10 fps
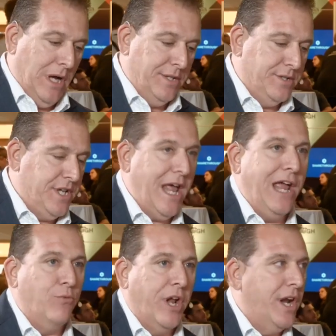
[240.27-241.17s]
on
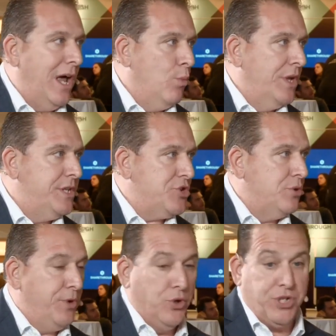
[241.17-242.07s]
today run it on one
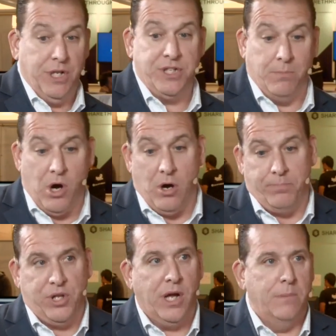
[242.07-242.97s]
distribution, and tomorrow
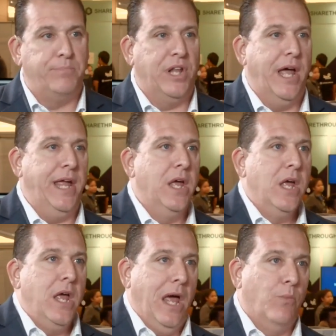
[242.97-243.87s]
plug and play,
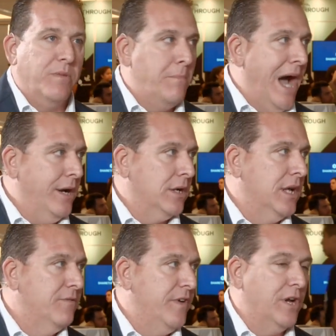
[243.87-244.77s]
and with minor
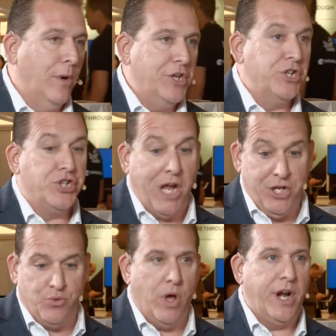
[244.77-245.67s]
configuration
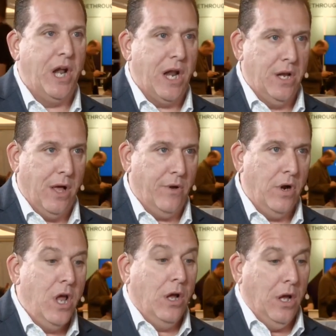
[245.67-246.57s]
change run it on another.
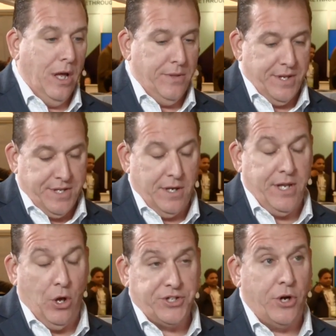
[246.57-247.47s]

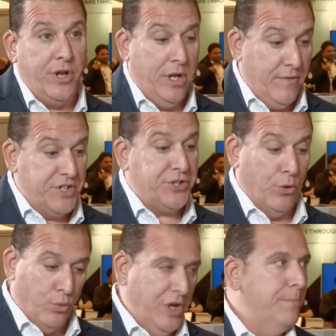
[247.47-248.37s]
The alternative is to
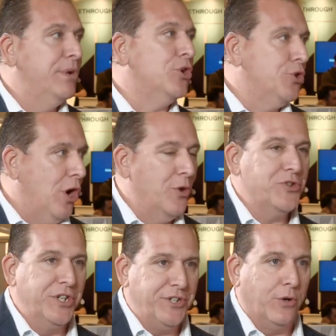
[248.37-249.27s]
rebuild all
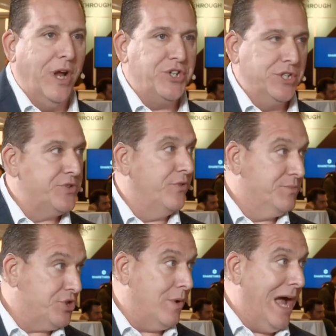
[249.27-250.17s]
those integrations from
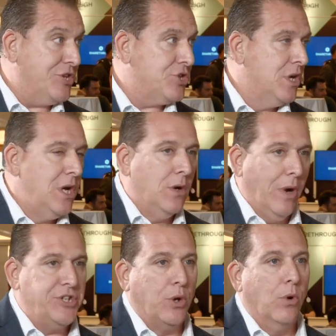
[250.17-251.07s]
scratch.
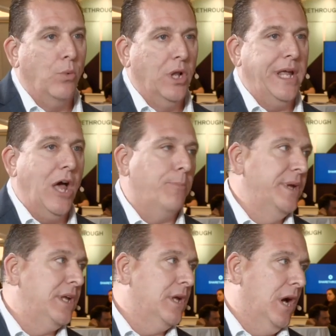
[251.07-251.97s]
Right, so we're really
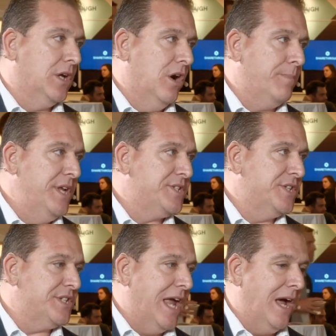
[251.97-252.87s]
helping companies
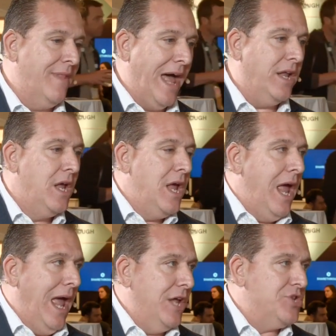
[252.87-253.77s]
to stay on that
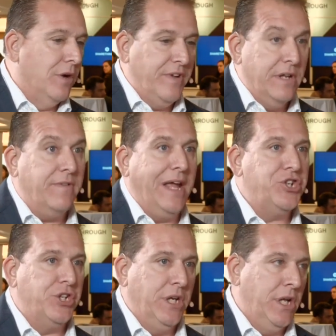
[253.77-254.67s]
edge of
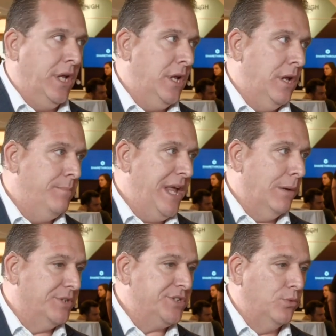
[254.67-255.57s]
innovation and be
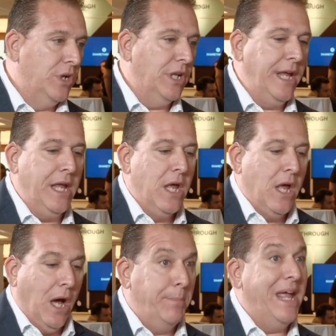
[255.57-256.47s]
able to really
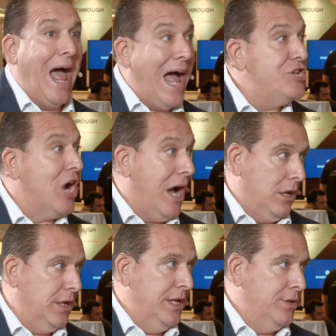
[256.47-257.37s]
be
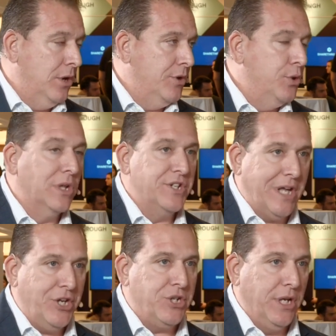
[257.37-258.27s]
agile in their
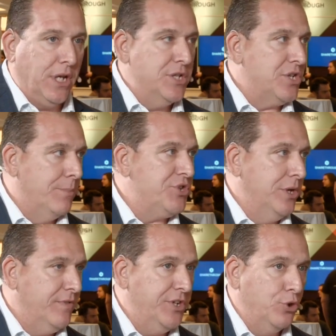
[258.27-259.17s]
utilization and
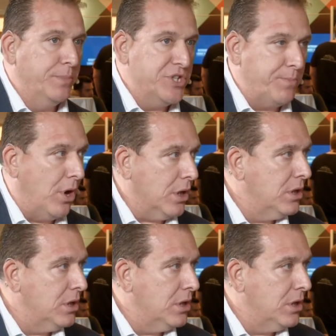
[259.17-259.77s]
consumption of Hadoop and Spark.